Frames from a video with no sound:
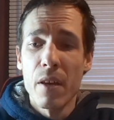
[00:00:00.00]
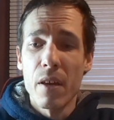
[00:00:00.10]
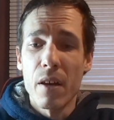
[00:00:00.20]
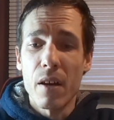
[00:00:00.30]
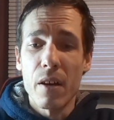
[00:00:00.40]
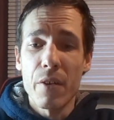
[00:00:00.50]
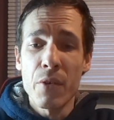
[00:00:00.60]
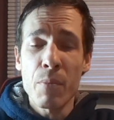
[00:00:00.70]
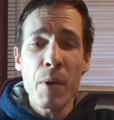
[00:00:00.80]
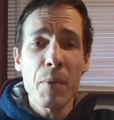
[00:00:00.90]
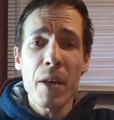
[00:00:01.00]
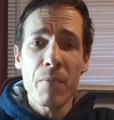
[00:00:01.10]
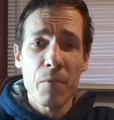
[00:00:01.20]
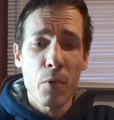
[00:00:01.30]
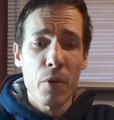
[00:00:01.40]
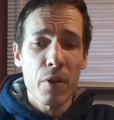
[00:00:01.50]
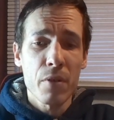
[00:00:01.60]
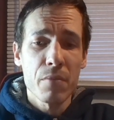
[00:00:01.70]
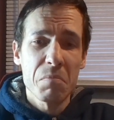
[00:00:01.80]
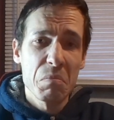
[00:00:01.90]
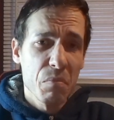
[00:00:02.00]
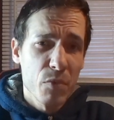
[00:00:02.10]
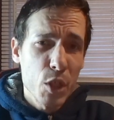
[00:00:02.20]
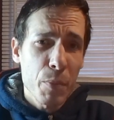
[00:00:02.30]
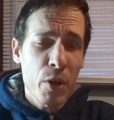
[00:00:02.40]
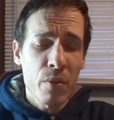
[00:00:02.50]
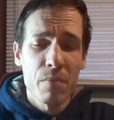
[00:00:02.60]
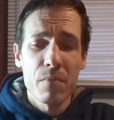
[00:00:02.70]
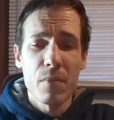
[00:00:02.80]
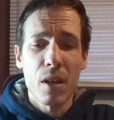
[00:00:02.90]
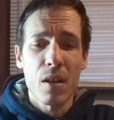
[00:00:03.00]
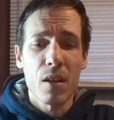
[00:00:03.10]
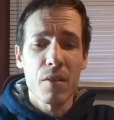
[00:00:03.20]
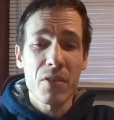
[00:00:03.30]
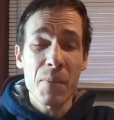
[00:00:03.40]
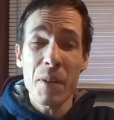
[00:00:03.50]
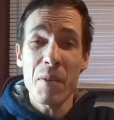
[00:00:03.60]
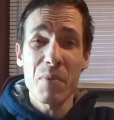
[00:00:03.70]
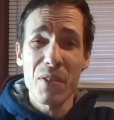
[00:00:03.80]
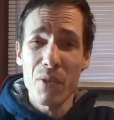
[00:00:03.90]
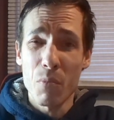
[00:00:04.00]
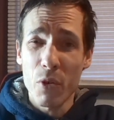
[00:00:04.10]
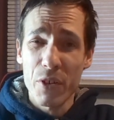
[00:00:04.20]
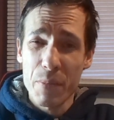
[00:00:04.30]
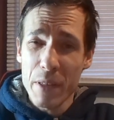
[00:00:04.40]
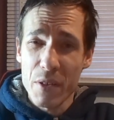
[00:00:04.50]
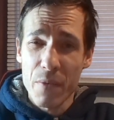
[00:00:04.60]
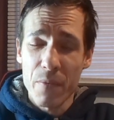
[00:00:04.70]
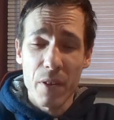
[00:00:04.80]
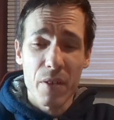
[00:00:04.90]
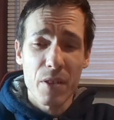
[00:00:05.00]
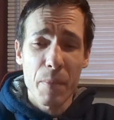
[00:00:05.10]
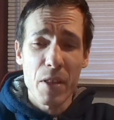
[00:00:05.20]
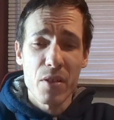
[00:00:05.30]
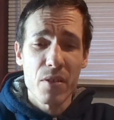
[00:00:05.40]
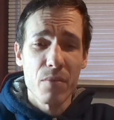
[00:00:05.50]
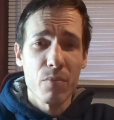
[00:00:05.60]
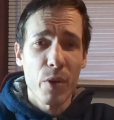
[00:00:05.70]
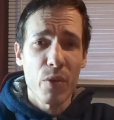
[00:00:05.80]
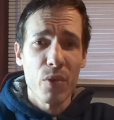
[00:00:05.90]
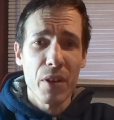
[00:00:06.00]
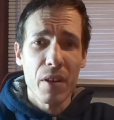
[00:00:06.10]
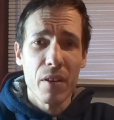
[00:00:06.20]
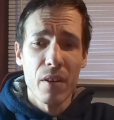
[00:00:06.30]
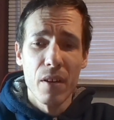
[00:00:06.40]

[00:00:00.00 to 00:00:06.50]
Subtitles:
You can probably get them for cheaper. Sometimes a little more expensive, depends where you're looking.